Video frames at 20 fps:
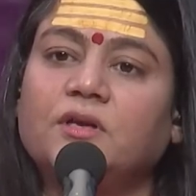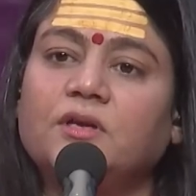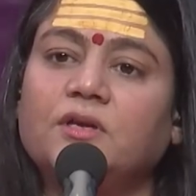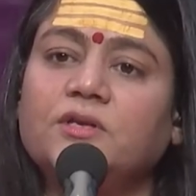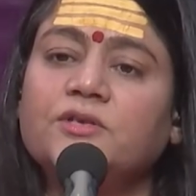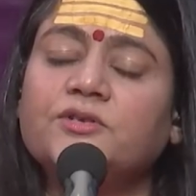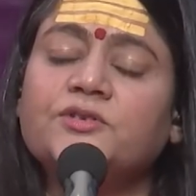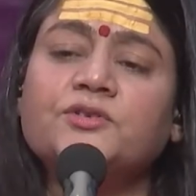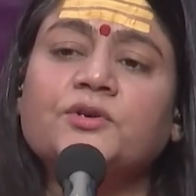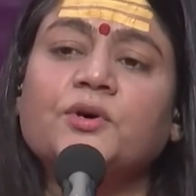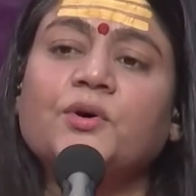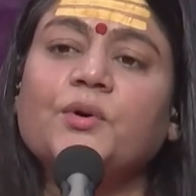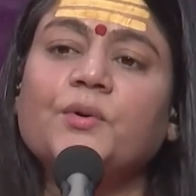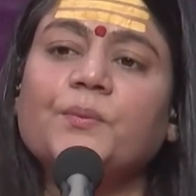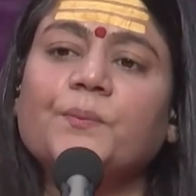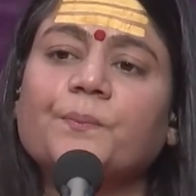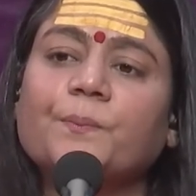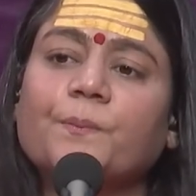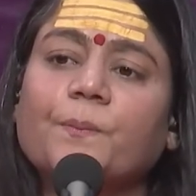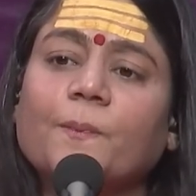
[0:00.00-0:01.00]
So,
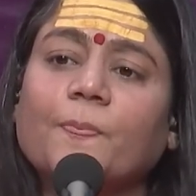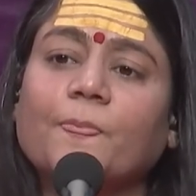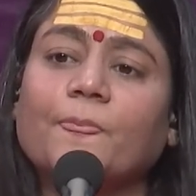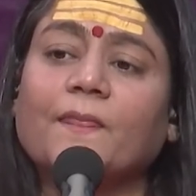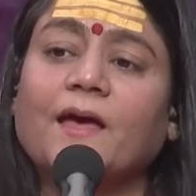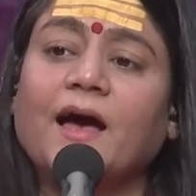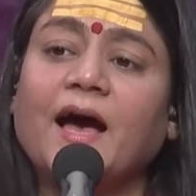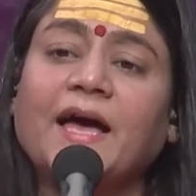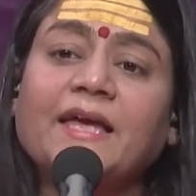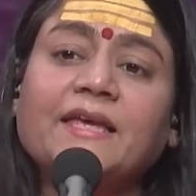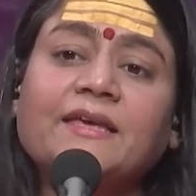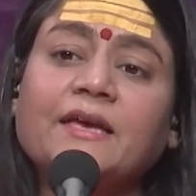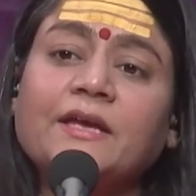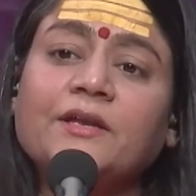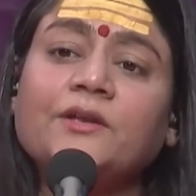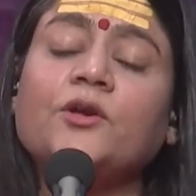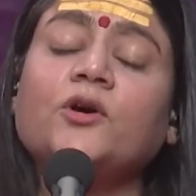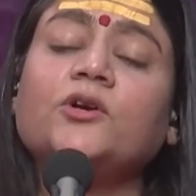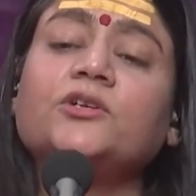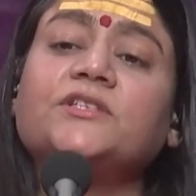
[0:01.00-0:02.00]
I
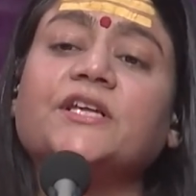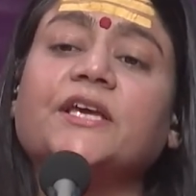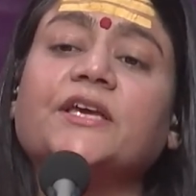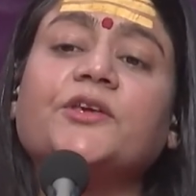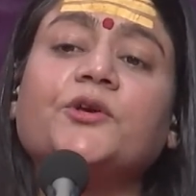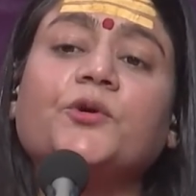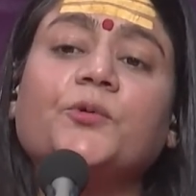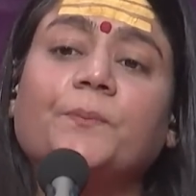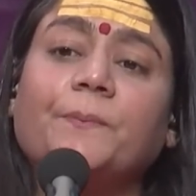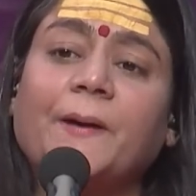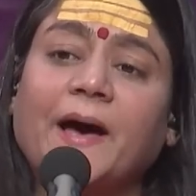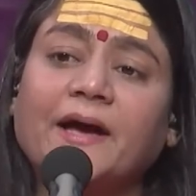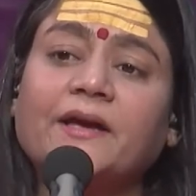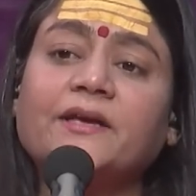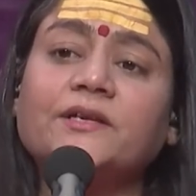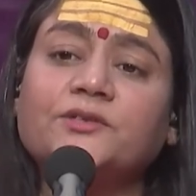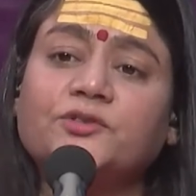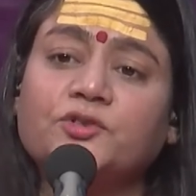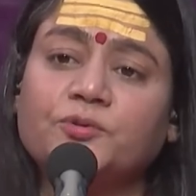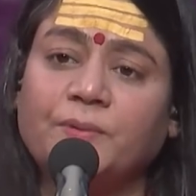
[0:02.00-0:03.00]
cannot take you back
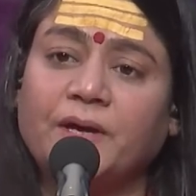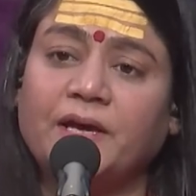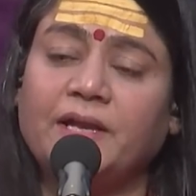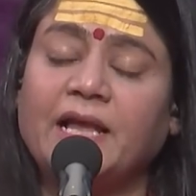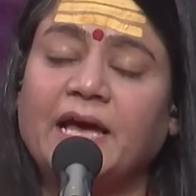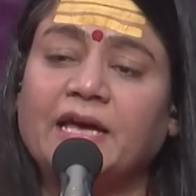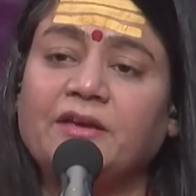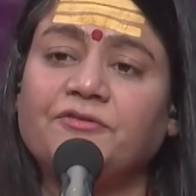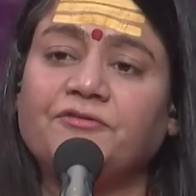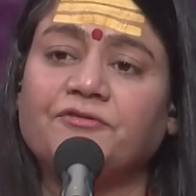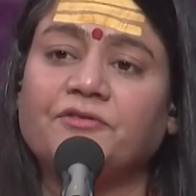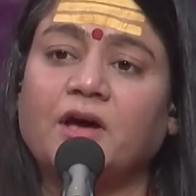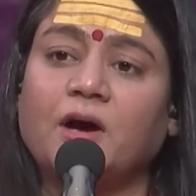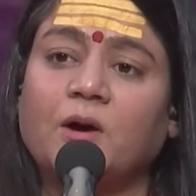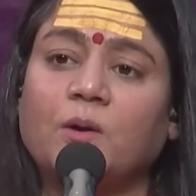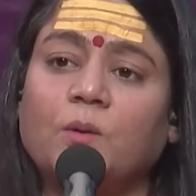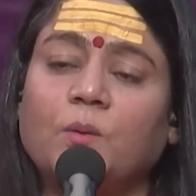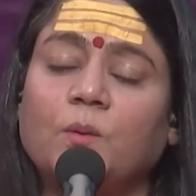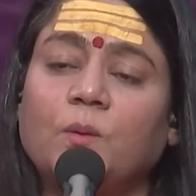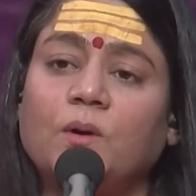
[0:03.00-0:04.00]
into my life now.